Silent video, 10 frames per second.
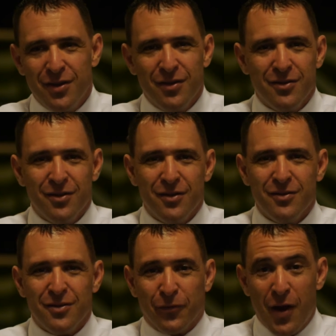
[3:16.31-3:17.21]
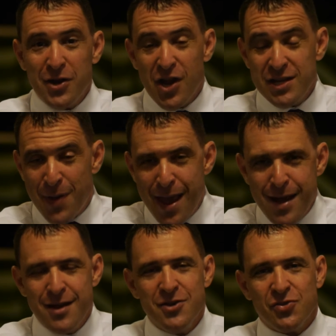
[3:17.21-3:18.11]
the franchise
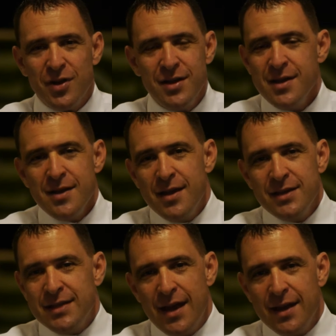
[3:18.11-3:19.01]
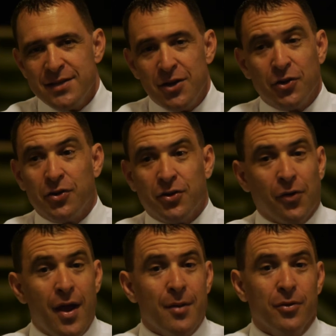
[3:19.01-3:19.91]
painting industry, is that it's
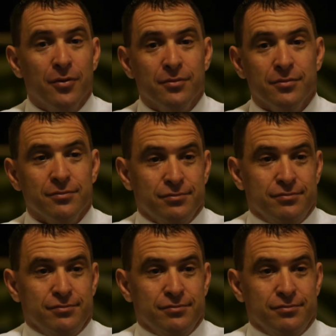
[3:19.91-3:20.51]
incredible.